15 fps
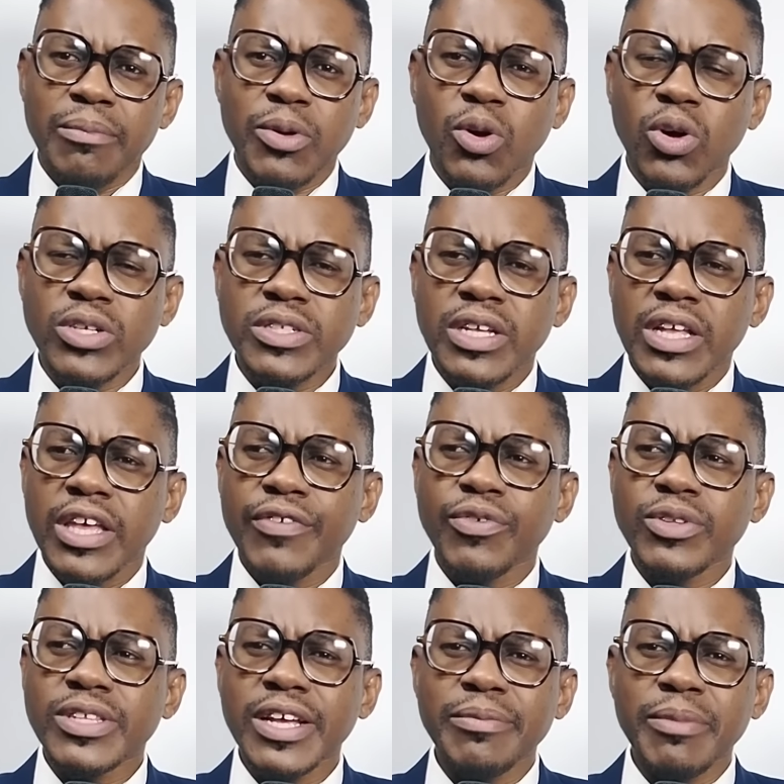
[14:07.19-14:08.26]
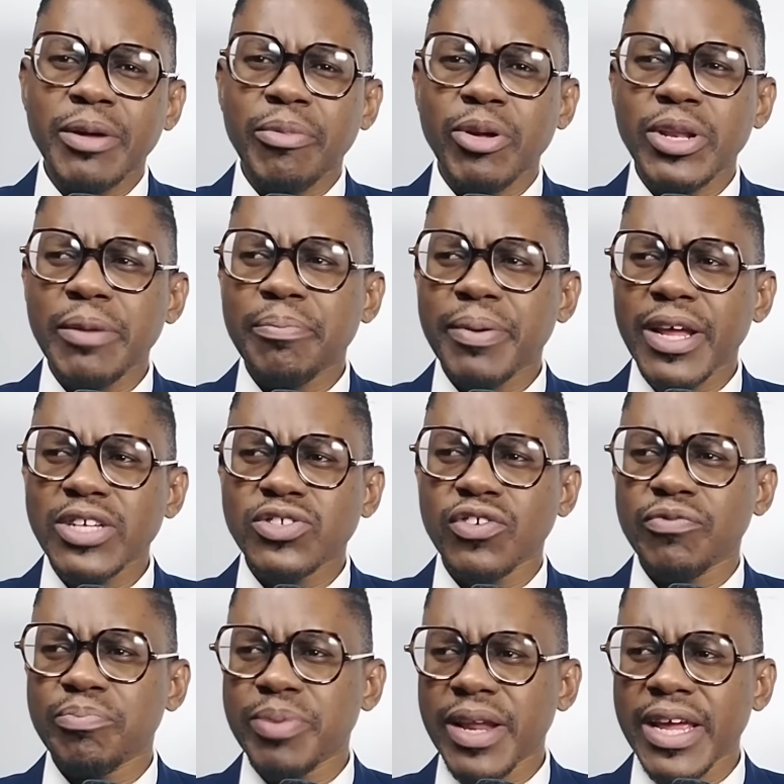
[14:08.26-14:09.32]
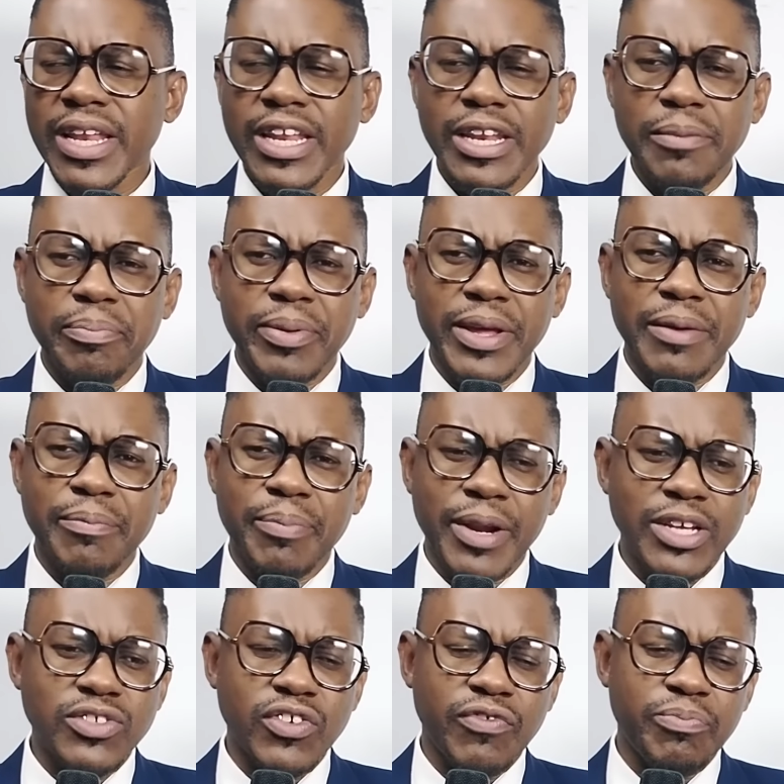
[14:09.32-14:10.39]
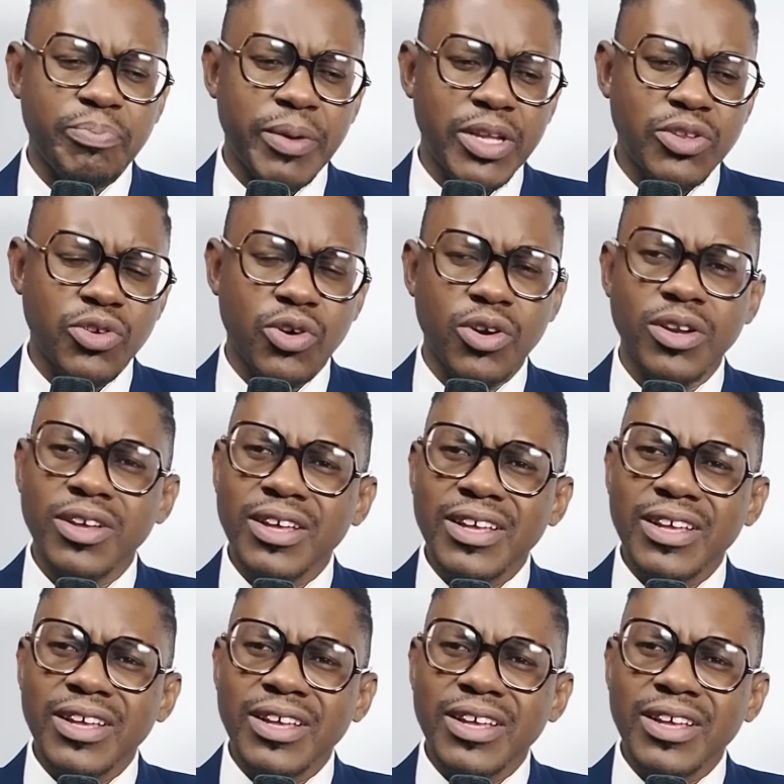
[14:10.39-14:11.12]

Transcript: Because if you tell me about the price of bread and the price of petrol,